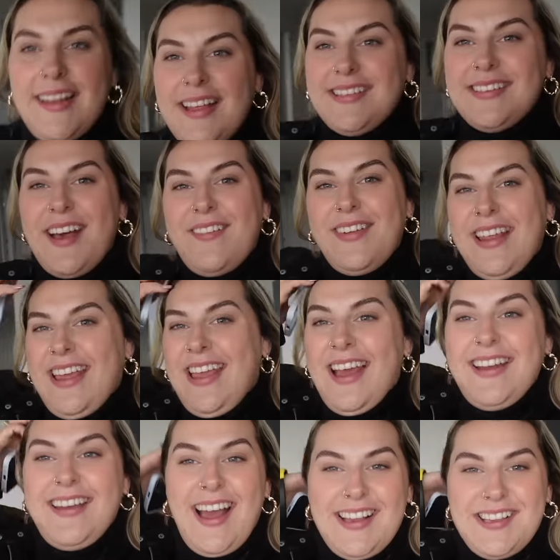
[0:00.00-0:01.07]
Let's go and eat a
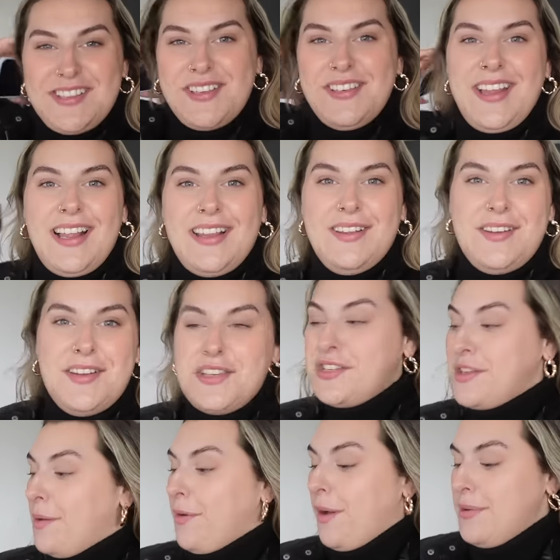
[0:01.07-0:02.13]
nice Sunday lunch.
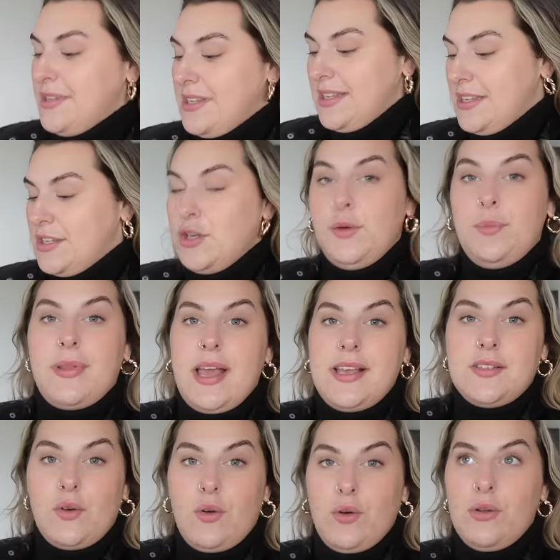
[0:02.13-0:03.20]
So I'm going to this new
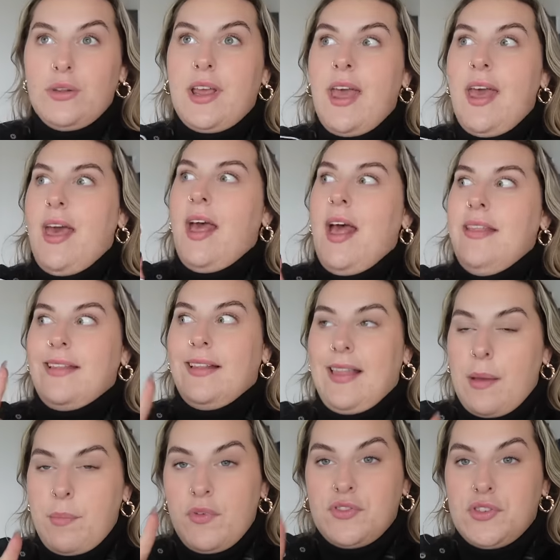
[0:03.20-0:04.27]
place called the
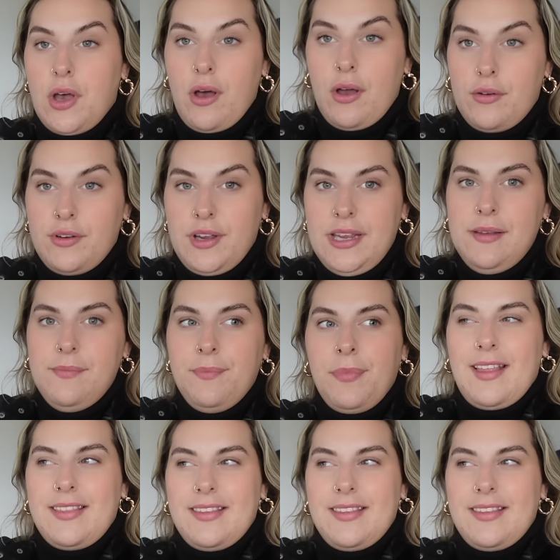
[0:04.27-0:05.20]
Lamb of Tartary.